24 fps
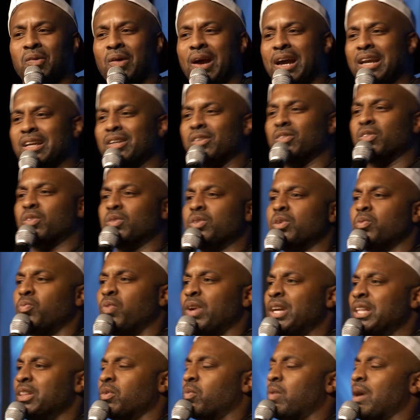Right? You
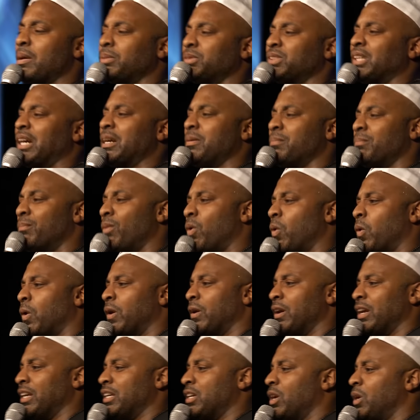read the website
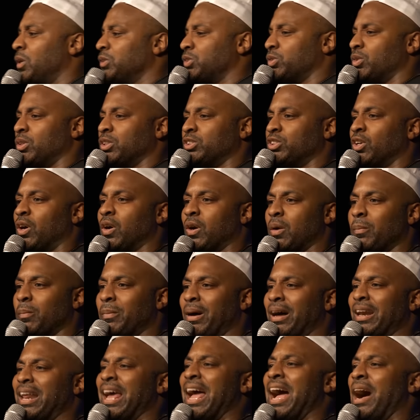more, it goes on to talk
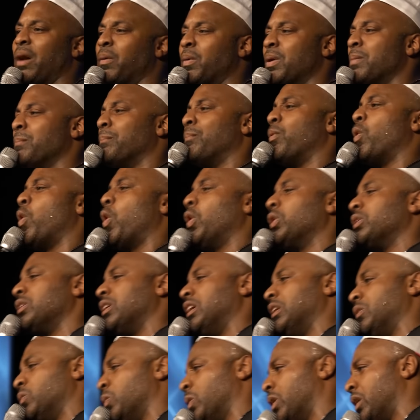about how important
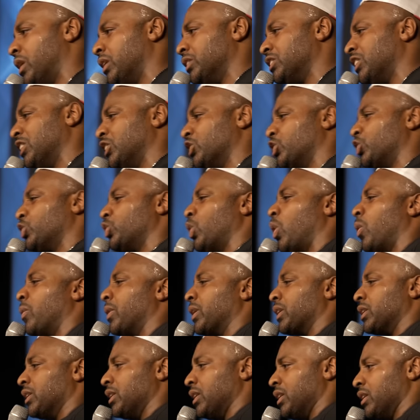it was
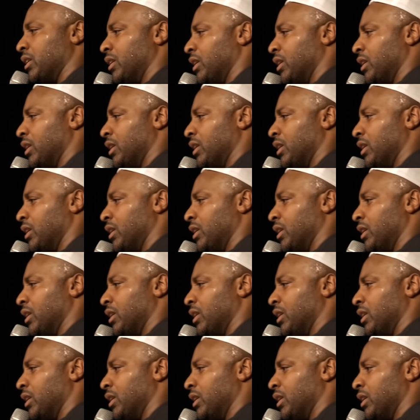historically.